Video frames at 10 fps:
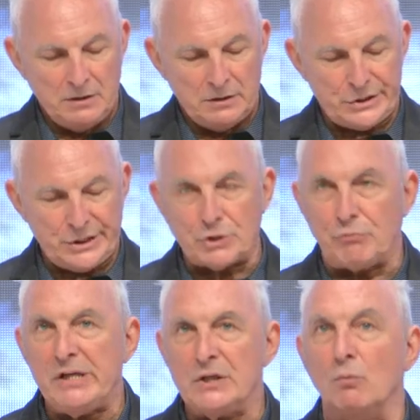The sixth
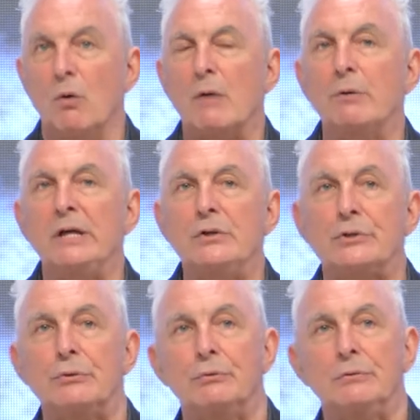reason why we need
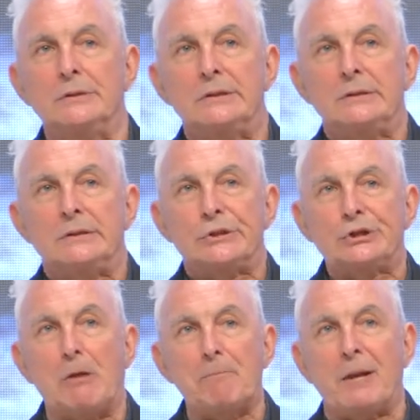to
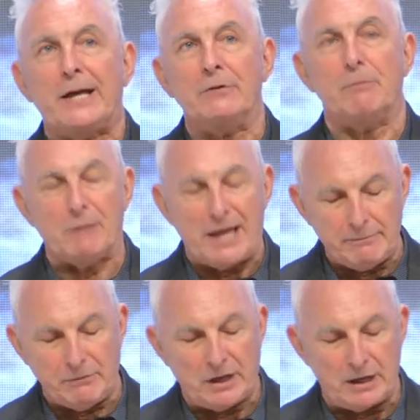stop playing the
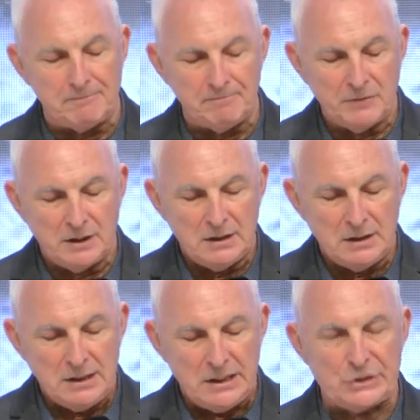blame game
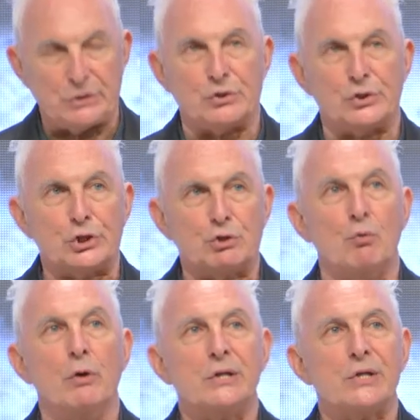is it
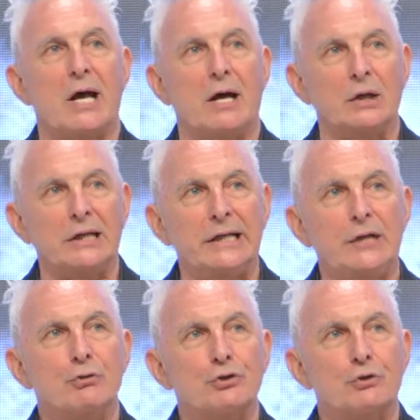destroys our
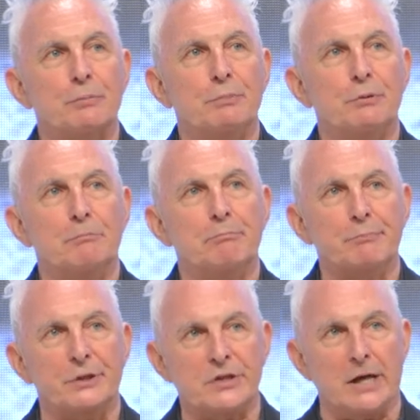leadership
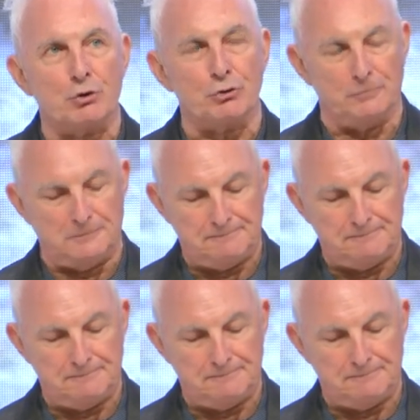potential.